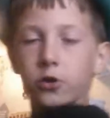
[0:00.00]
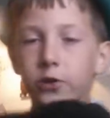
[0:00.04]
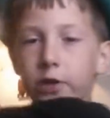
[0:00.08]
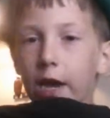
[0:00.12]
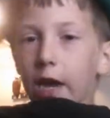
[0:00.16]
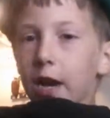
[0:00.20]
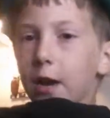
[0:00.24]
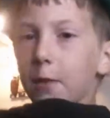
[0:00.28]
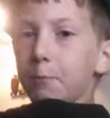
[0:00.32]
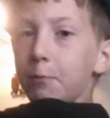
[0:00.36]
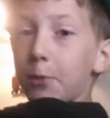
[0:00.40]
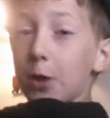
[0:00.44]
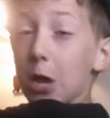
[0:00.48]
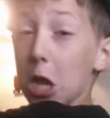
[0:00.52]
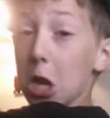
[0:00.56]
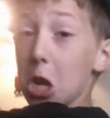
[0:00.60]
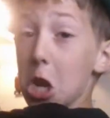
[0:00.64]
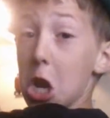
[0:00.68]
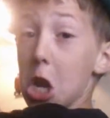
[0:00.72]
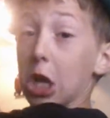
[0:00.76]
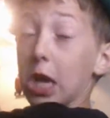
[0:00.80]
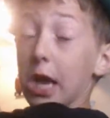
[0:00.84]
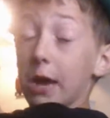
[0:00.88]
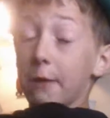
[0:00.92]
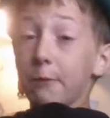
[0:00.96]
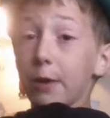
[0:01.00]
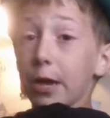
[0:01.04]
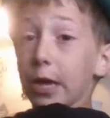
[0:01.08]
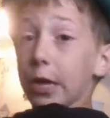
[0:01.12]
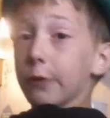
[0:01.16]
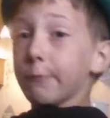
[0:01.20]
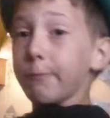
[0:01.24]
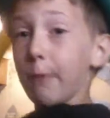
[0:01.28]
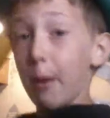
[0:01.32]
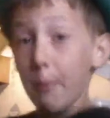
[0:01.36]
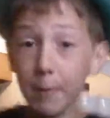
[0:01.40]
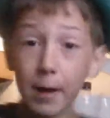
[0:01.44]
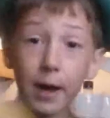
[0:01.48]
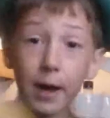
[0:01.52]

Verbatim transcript: Get about like my best for